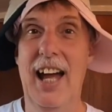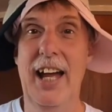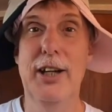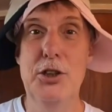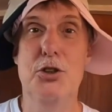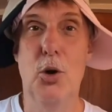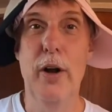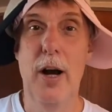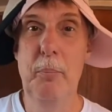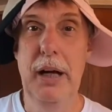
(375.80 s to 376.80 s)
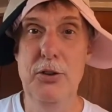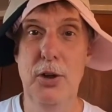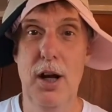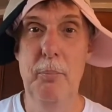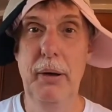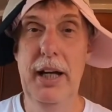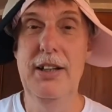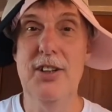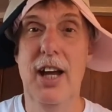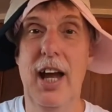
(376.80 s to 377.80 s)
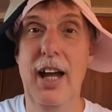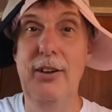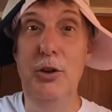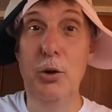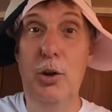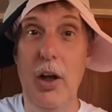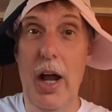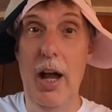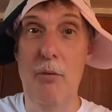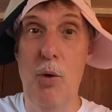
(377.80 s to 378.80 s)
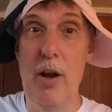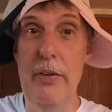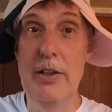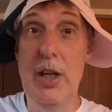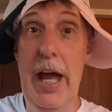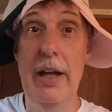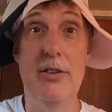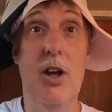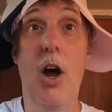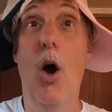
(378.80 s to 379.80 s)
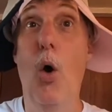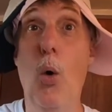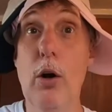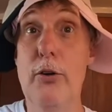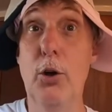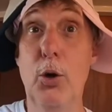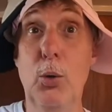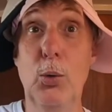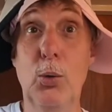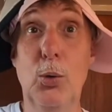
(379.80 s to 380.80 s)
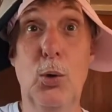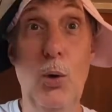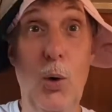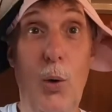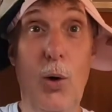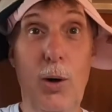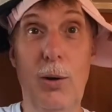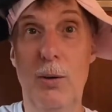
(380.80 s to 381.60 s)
and join our Patreon page, and you could have one of these hats, or two, or